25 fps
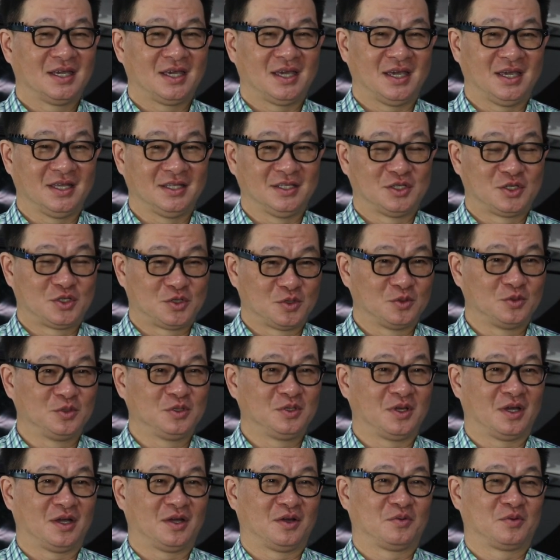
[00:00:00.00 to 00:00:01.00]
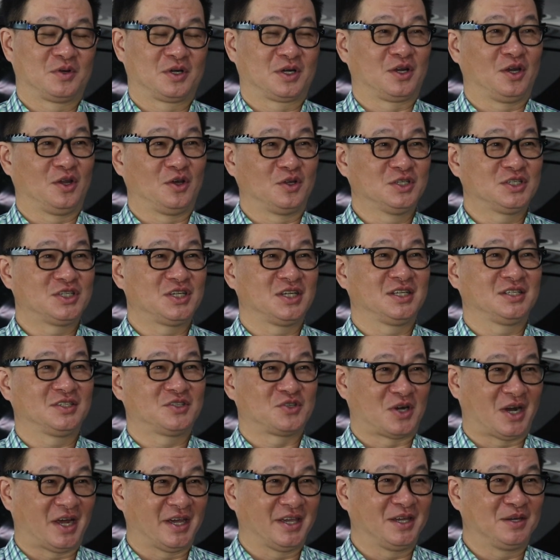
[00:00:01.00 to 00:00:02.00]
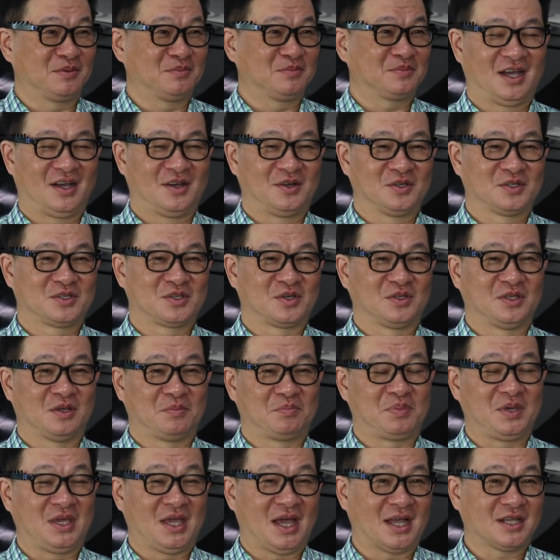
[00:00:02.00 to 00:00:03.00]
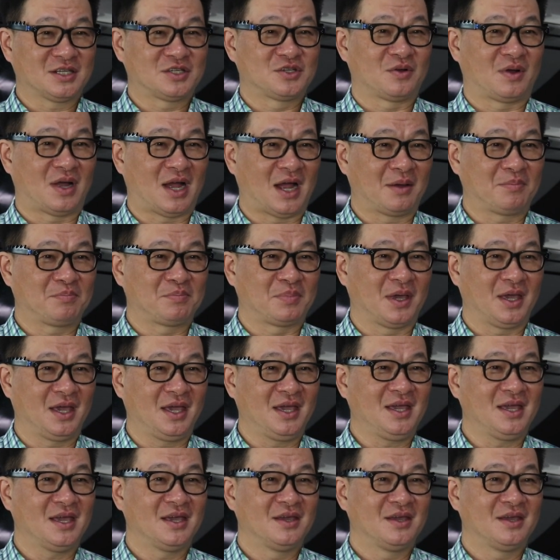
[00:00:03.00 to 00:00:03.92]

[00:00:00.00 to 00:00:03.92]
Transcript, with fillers: and soon uh, we're launching Triumph, also the Piaggio Ape,